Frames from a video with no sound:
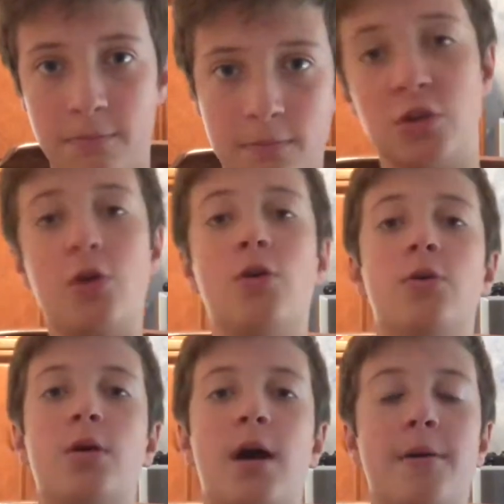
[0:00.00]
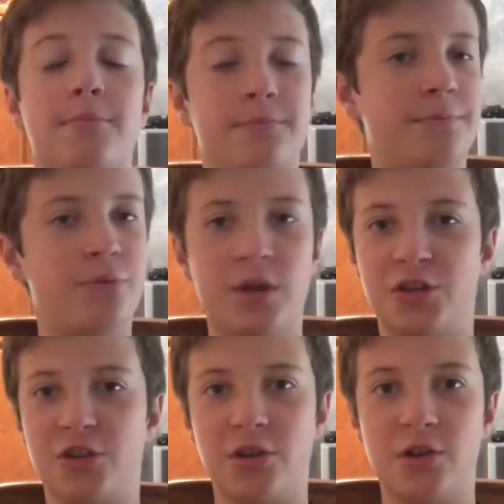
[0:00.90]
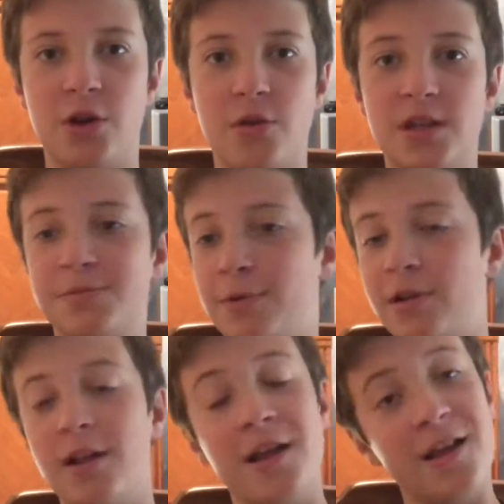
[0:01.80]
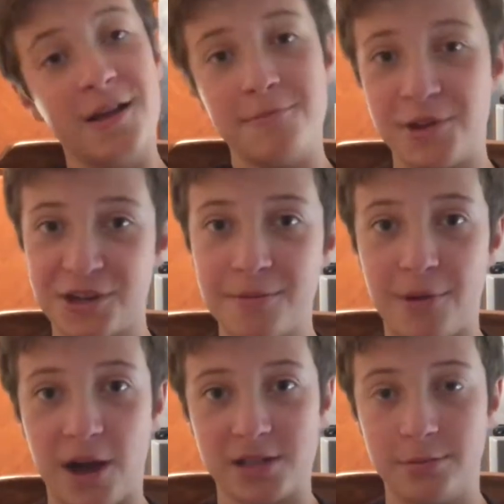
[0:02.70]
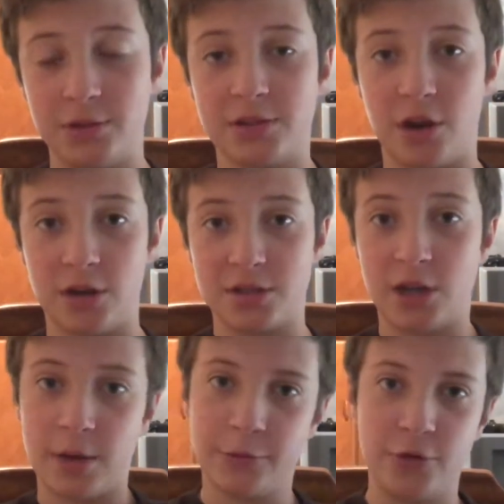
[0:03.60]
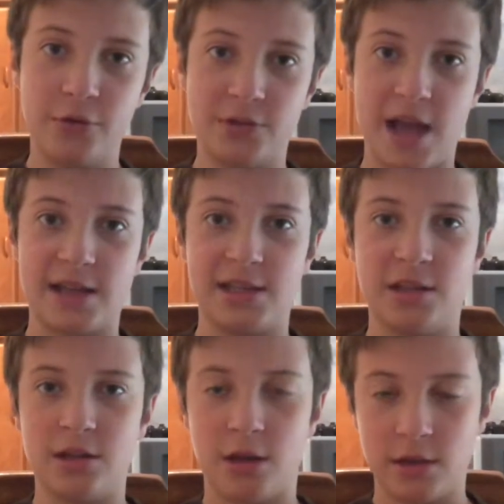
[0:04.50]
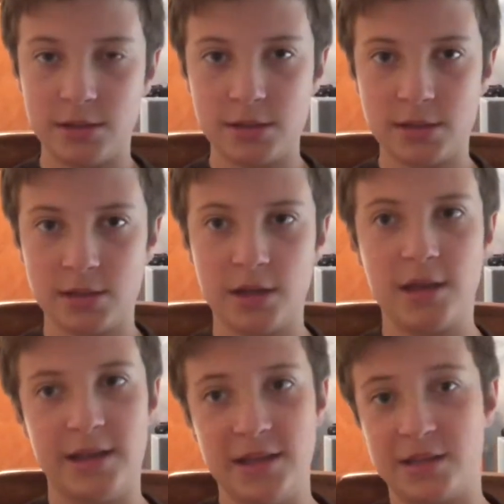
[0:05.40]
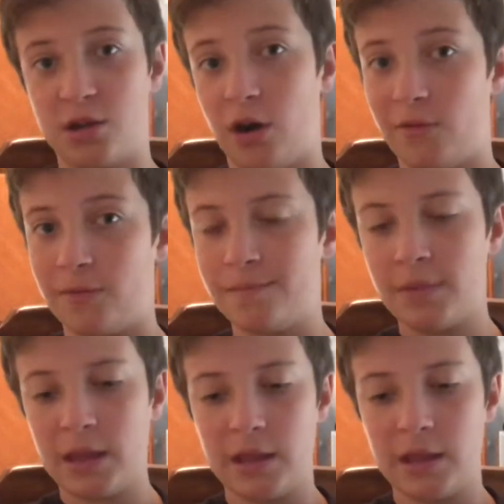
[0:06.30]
So I'm pretty sure you know this, but Mission Impossible stars Tom Cruise as Ethan Hunt, he's in all of them,